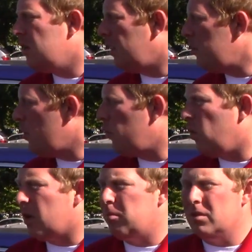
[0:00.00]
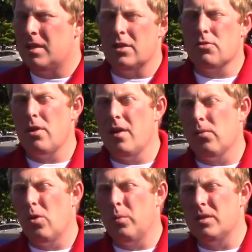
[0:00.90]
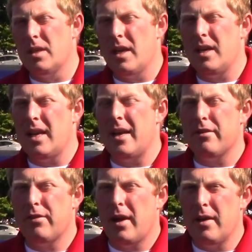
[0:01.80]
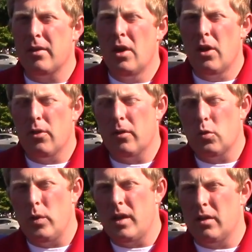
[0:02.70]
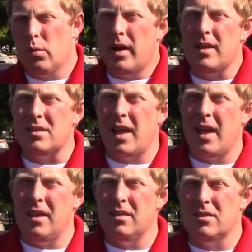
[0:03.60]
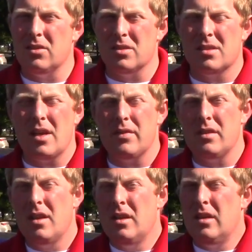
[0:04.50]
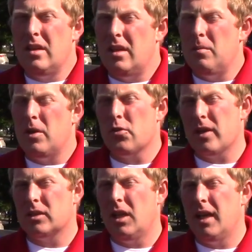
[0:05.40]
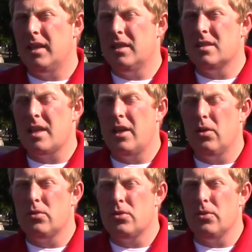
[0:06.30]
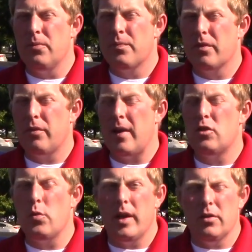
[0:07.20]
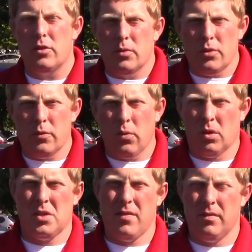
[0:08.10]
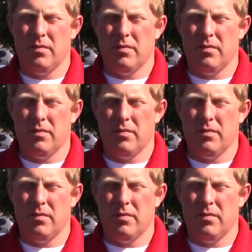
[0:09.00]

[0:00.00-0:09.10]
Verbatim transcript: Let me know if you want to come in test drive. We're open today, 9 to 5, throughout the week, otherwise 8 until 7. And my direct line is 802 528 2247.